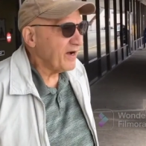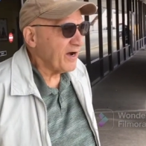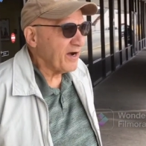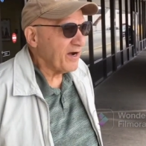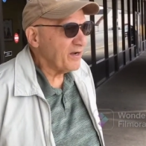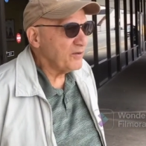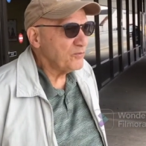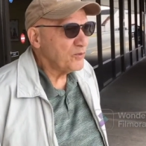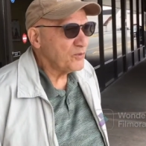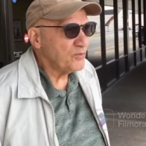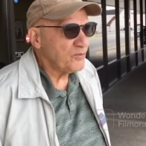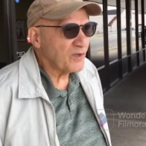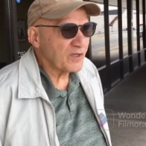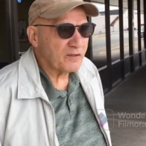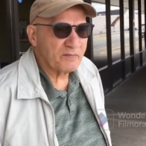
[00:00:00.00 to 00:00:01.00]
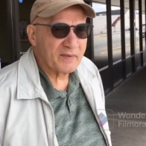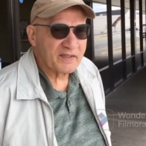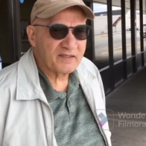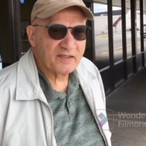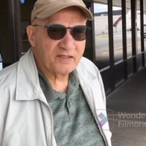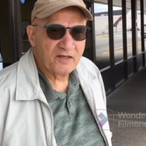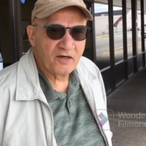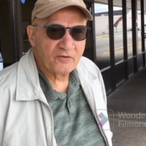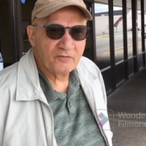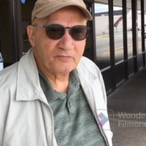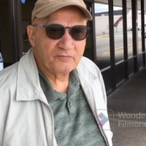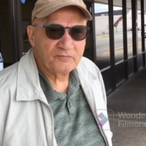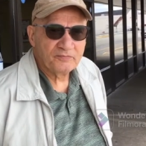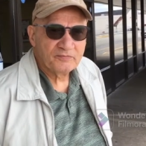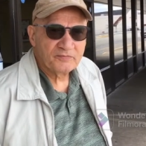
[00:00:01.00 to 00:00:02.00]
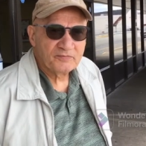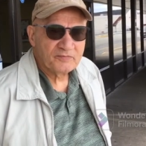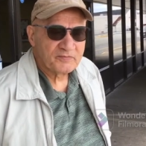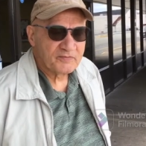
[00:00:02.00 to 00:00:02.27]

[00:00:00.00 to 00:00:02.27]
I wouldn't recommend it. No. Yeah.